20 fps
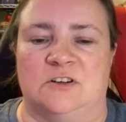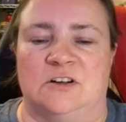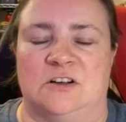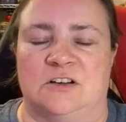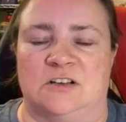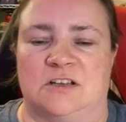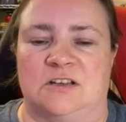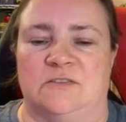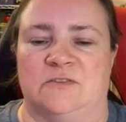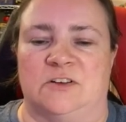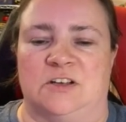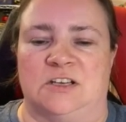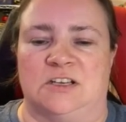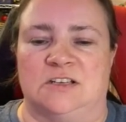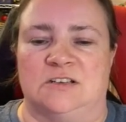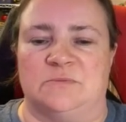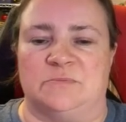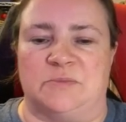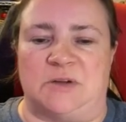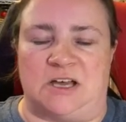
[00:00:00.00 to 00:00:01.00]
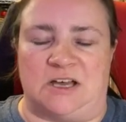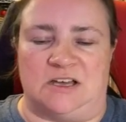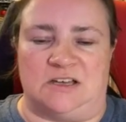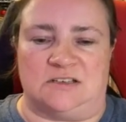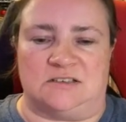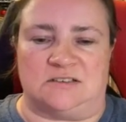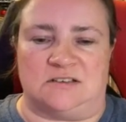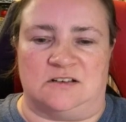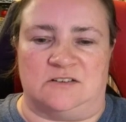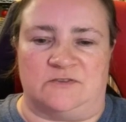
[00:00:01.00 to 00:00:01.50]
hardcover. I need to buy
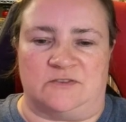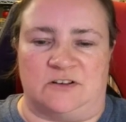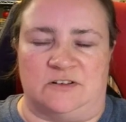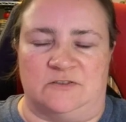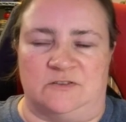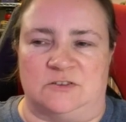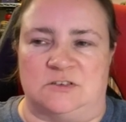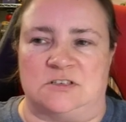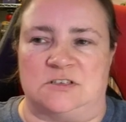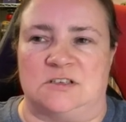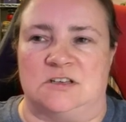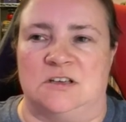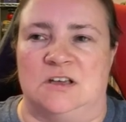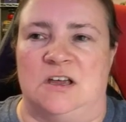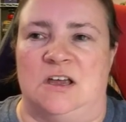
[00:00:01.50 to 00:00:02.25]
soft covers.